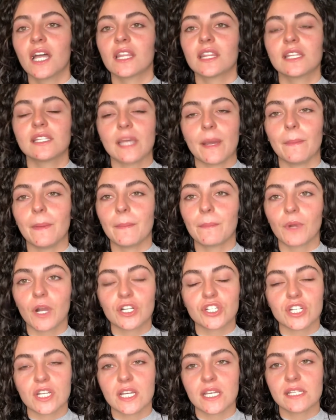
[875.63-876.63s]
The denman
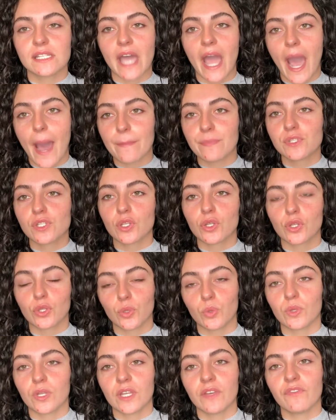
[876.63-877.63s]
brush is
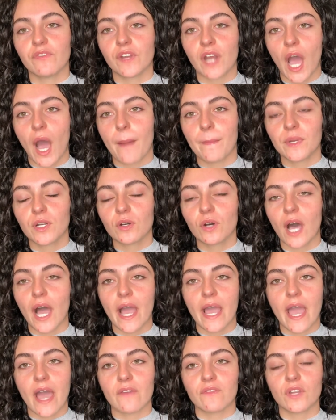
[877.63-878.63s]
absolutely phenomenal. I
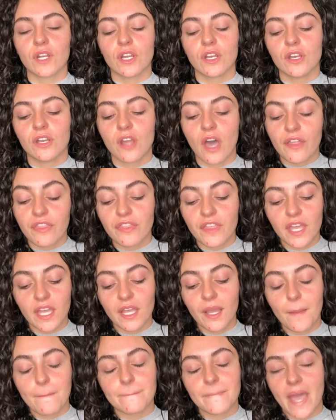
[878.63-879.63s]
have
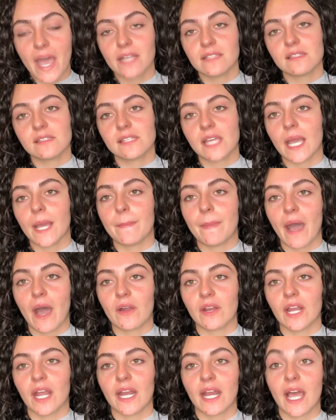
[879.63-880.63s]
nothing bad to say about
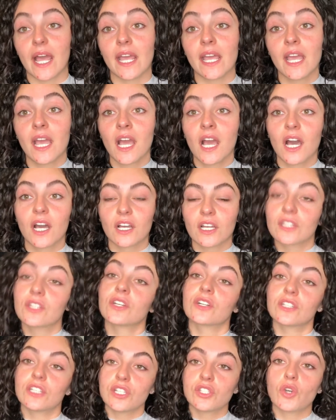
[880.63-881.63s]
it, and I Could
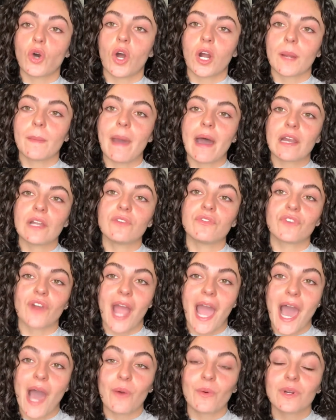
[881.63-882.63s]
literally talk about it for
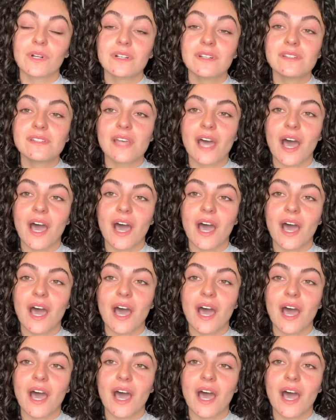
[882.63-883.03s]
hours.